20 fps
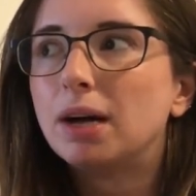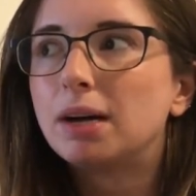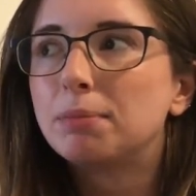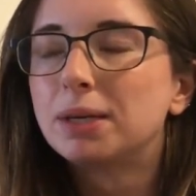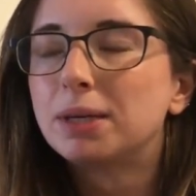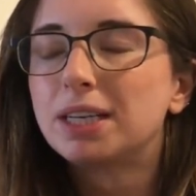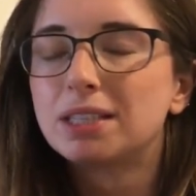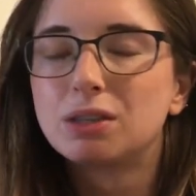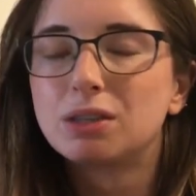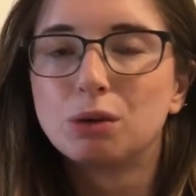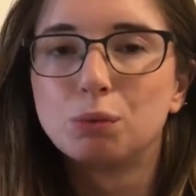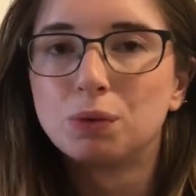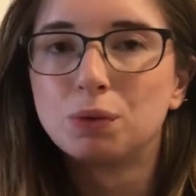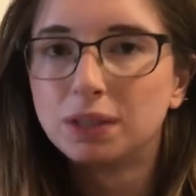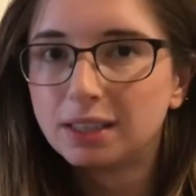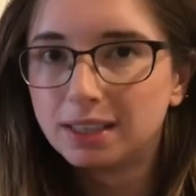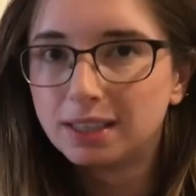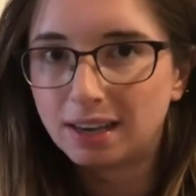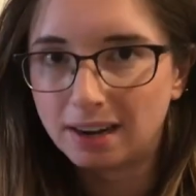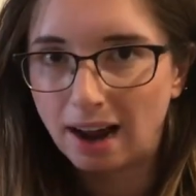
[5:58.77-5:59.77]
because they're
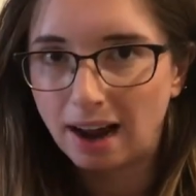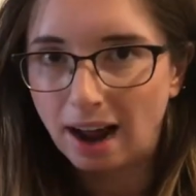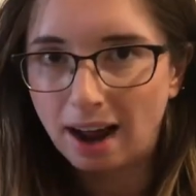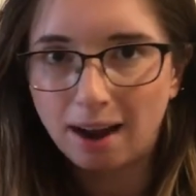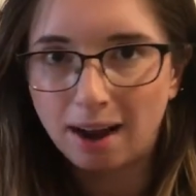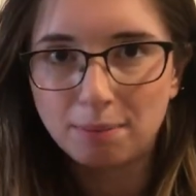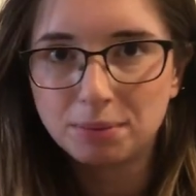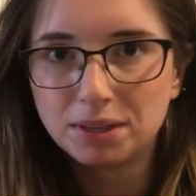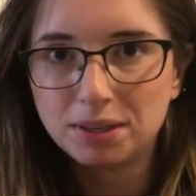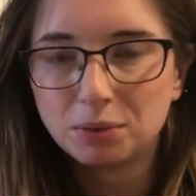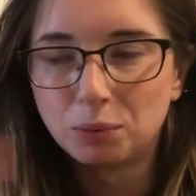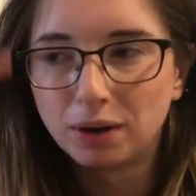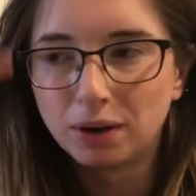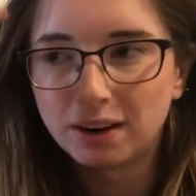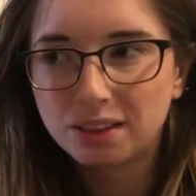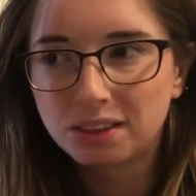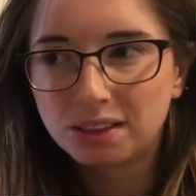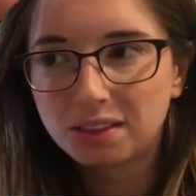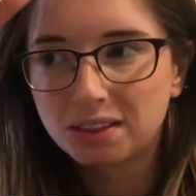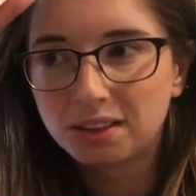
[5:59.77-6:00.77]
really unhappy
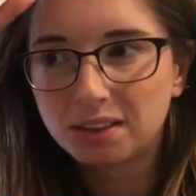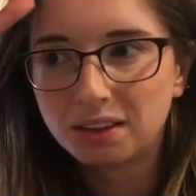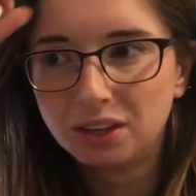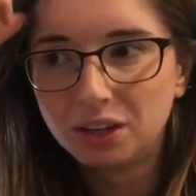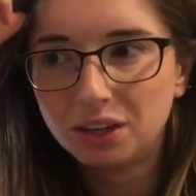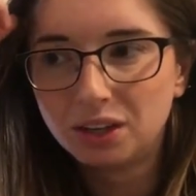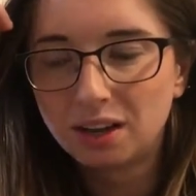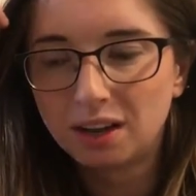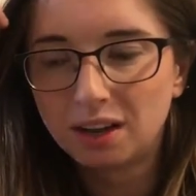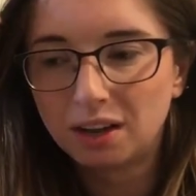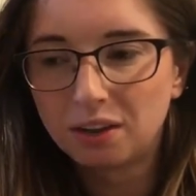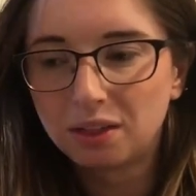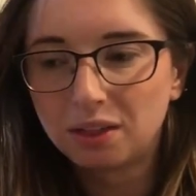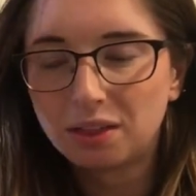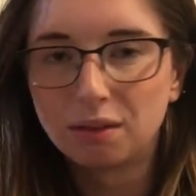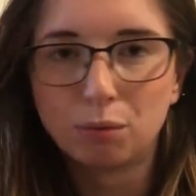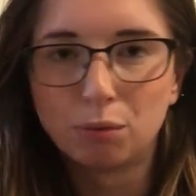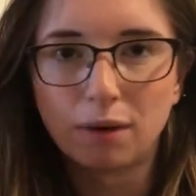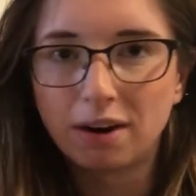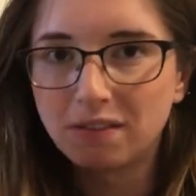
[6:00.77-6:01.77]
with
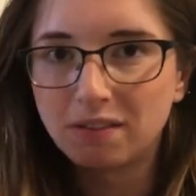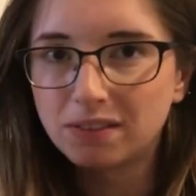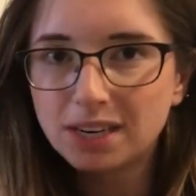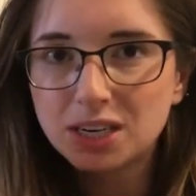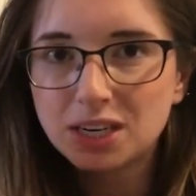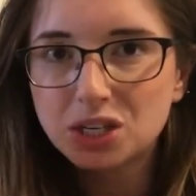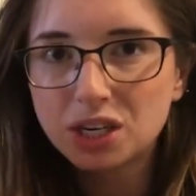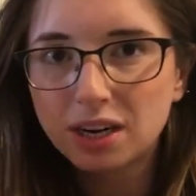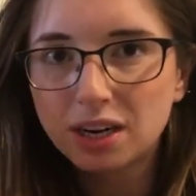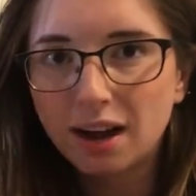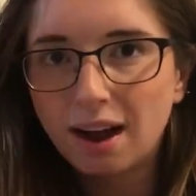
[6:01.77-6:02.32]
the renovation